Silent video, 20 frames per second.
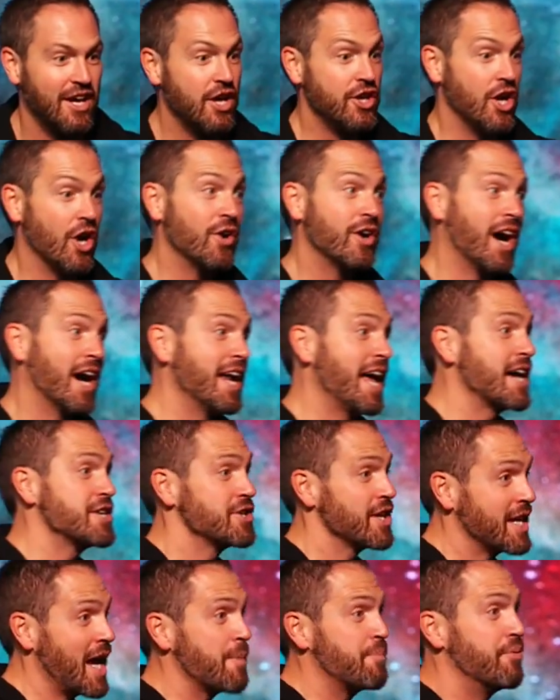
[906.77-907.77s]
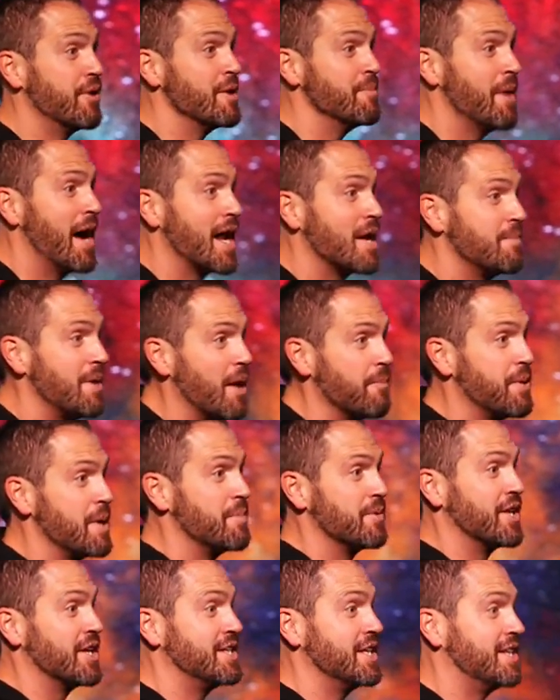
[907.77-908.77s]
No, God actually got pretty mad about
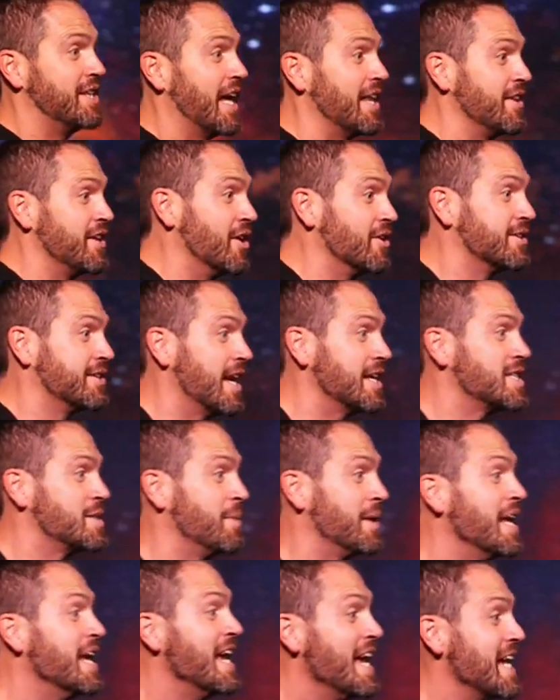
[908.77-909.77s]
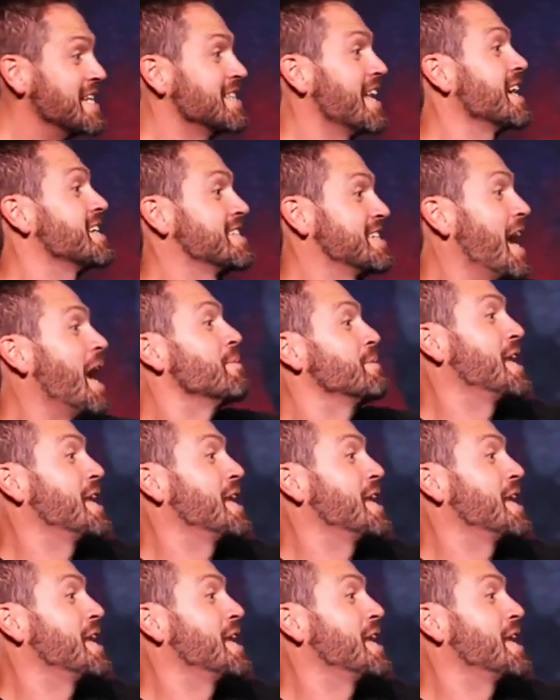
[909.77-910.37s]
people that did that in the Old Testament. He's like, stop